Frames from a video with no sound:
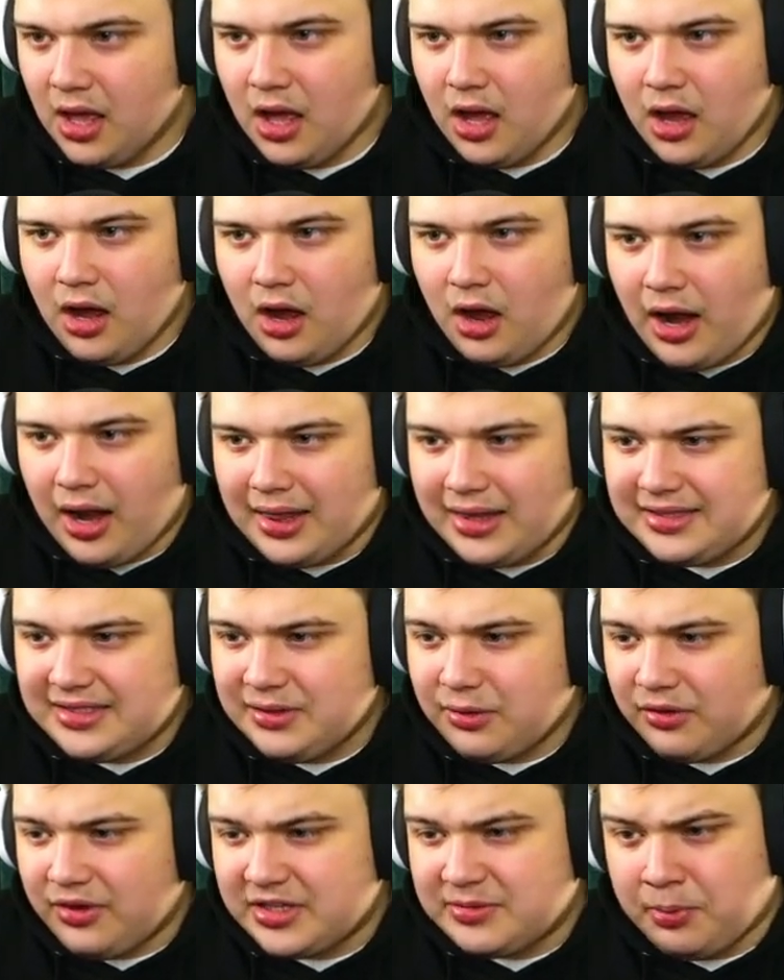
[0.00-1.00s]
All right, let's see
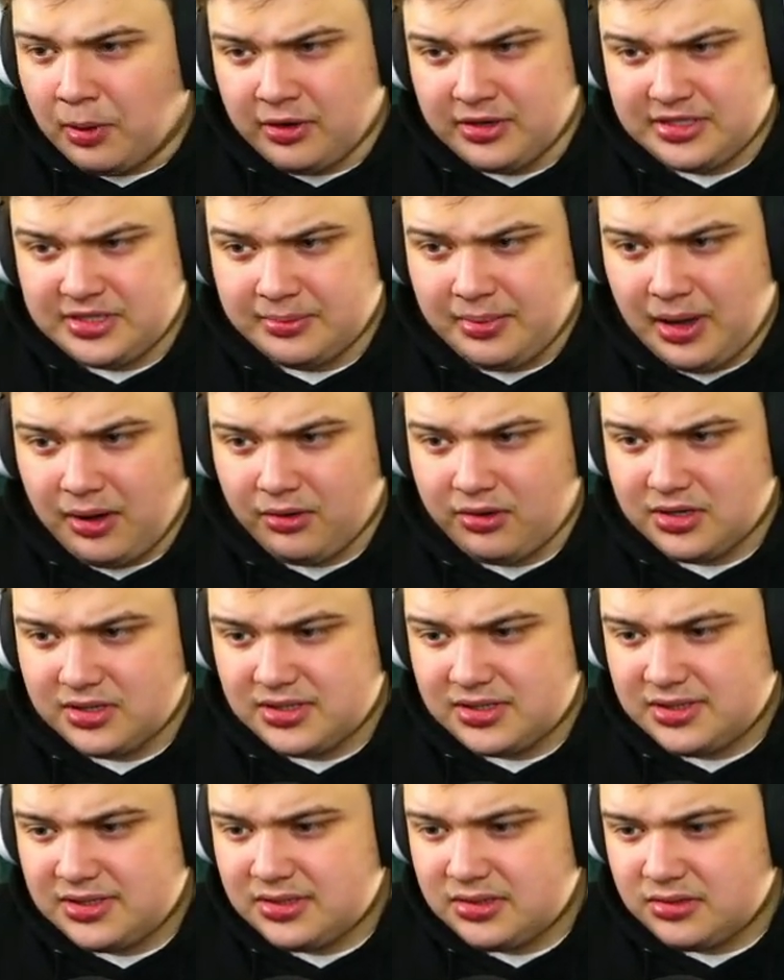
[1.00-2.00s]
what this bonus is about.
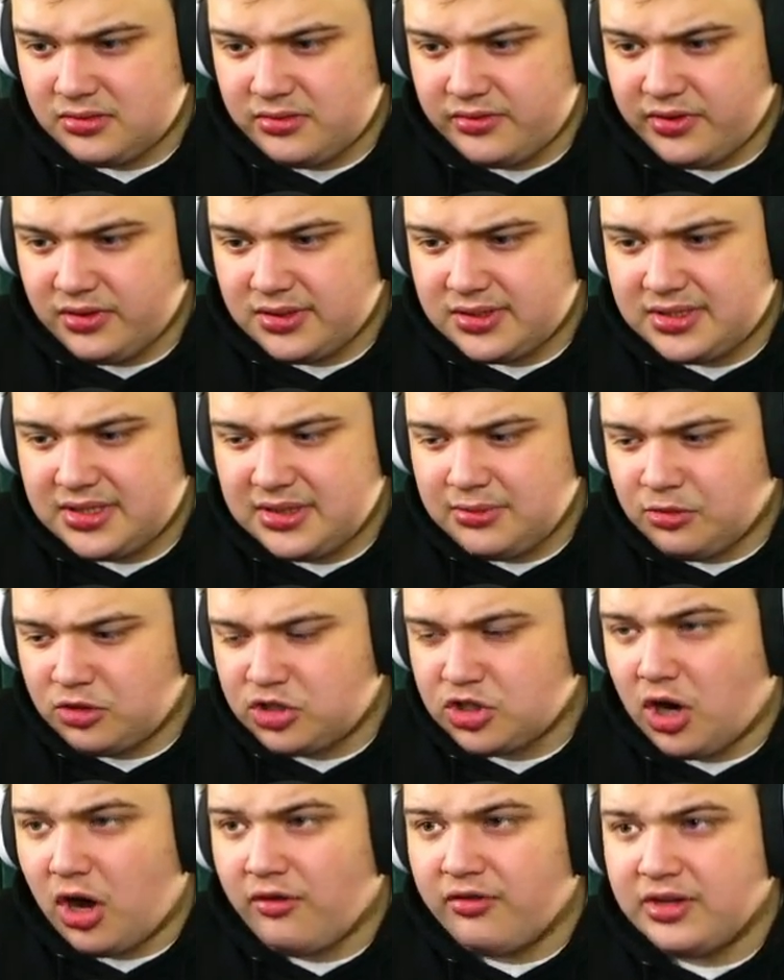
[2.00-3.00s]
Because we've not seen much
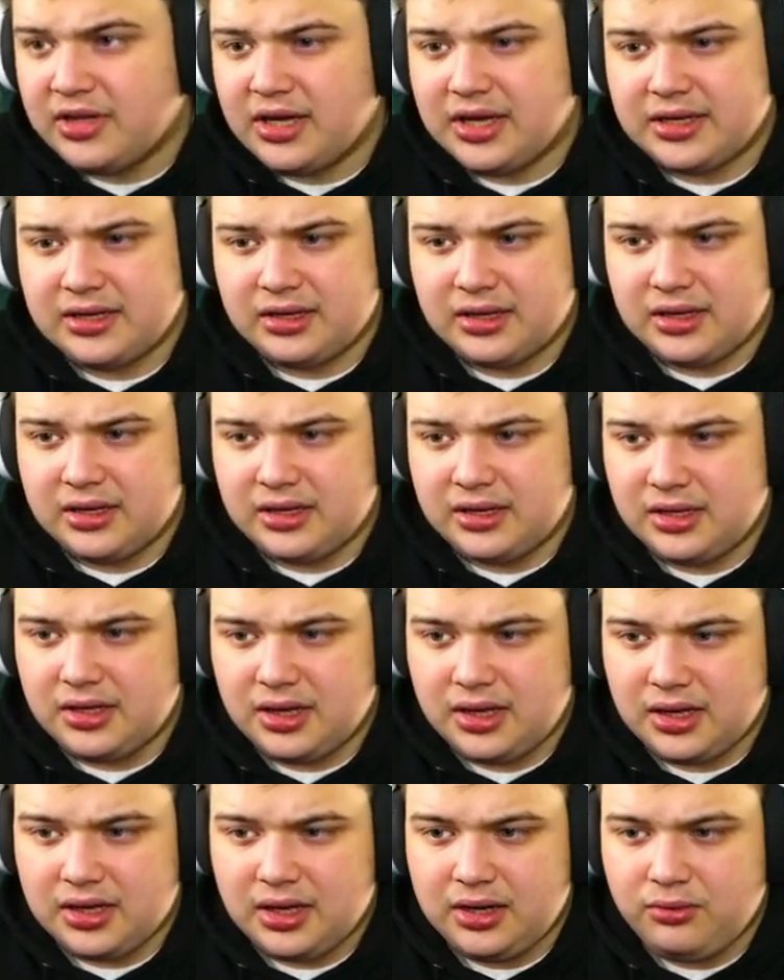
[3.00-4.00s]
of it. And I
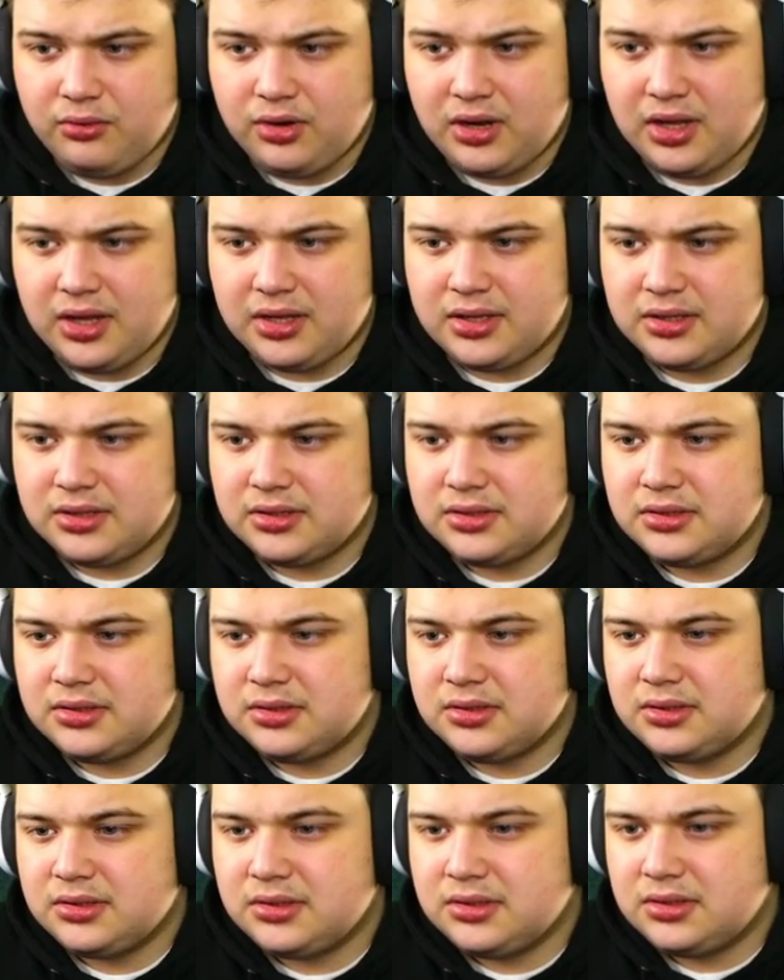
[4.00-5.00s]
kind of want to...
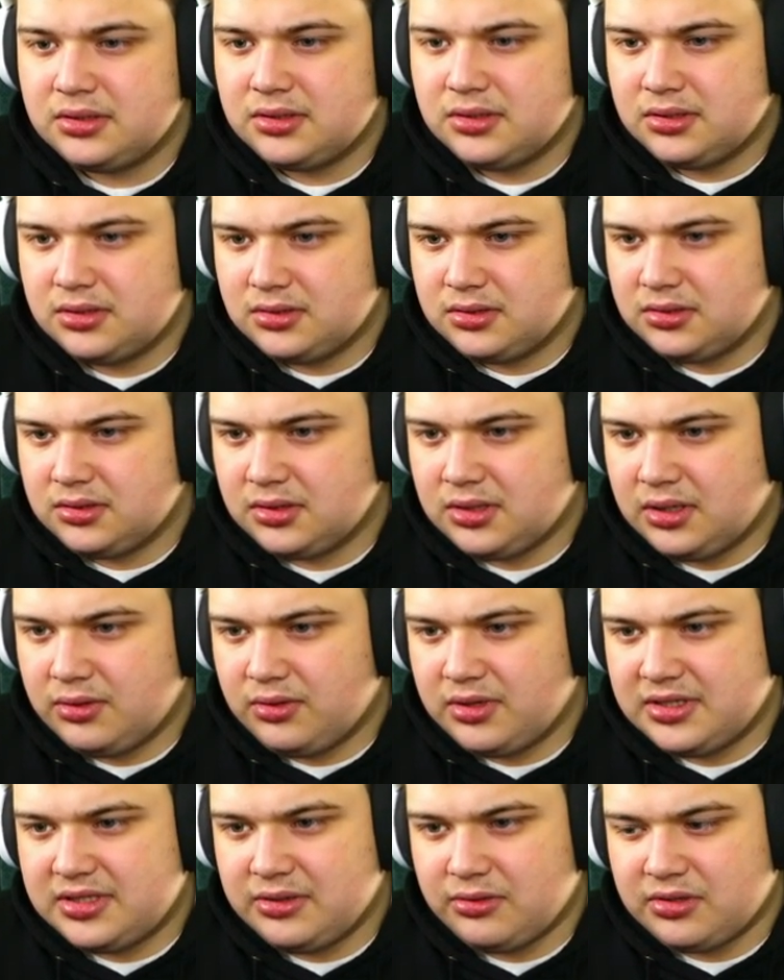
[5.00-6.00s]
I kind of want
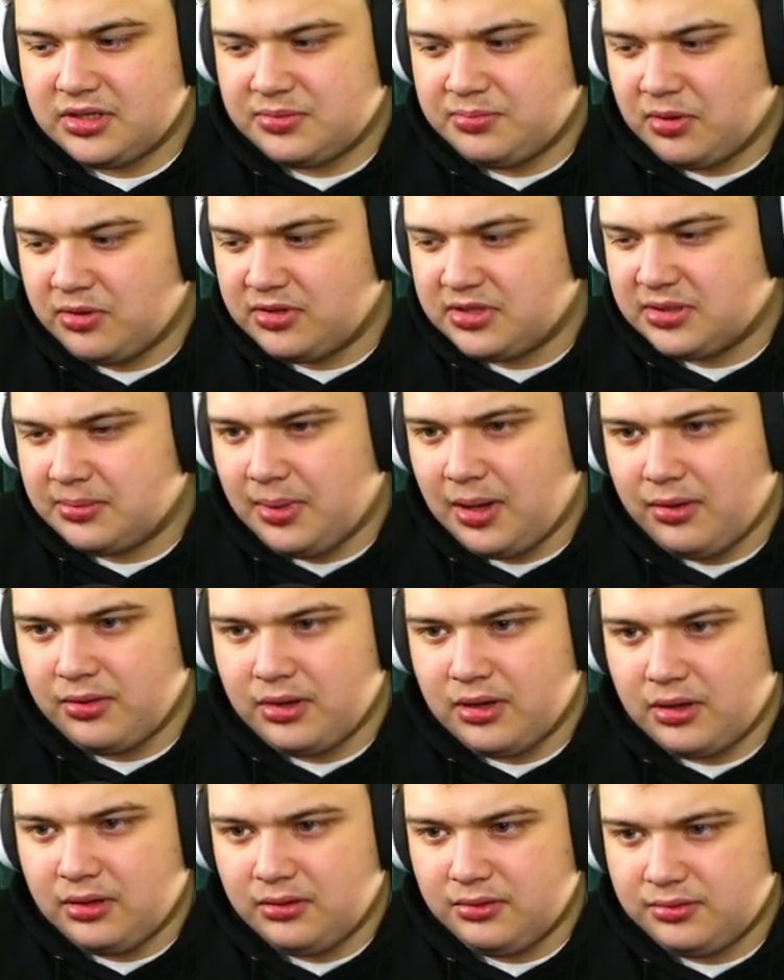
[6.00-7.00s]
to see what this bonus is about, you
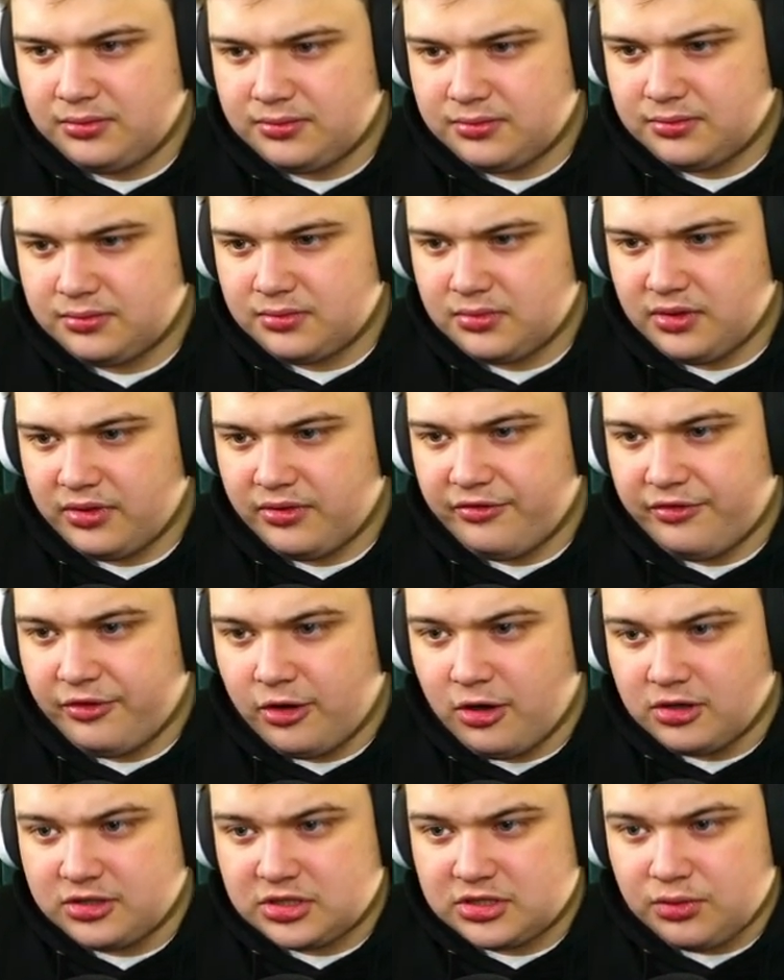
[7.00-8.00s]
know?
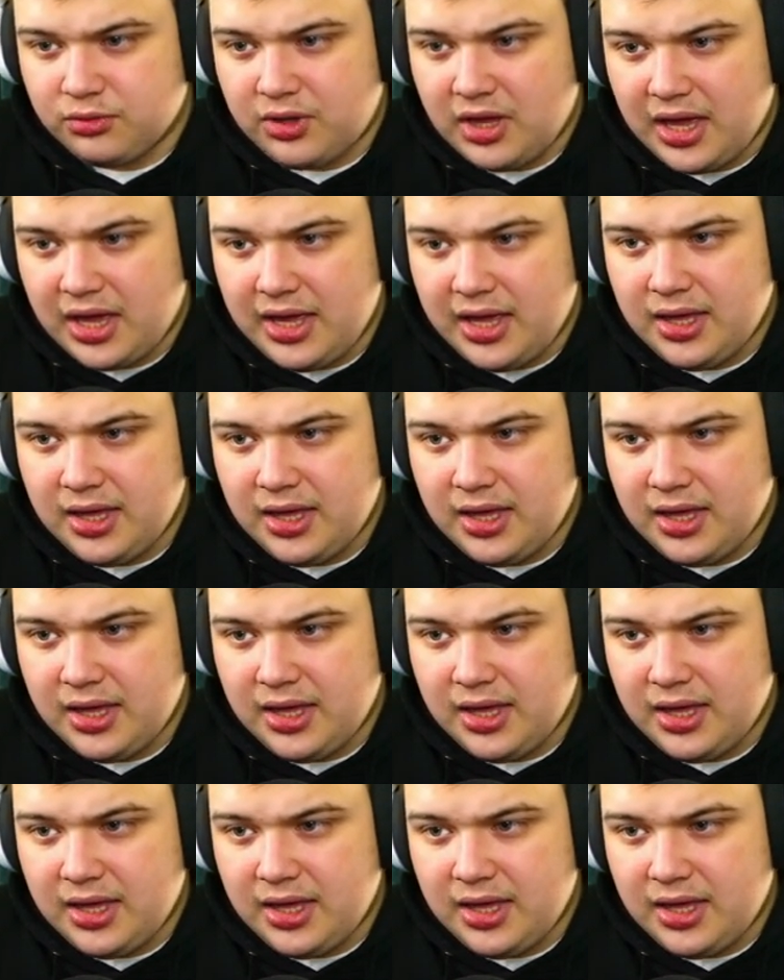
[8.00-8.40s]
Versus, okay.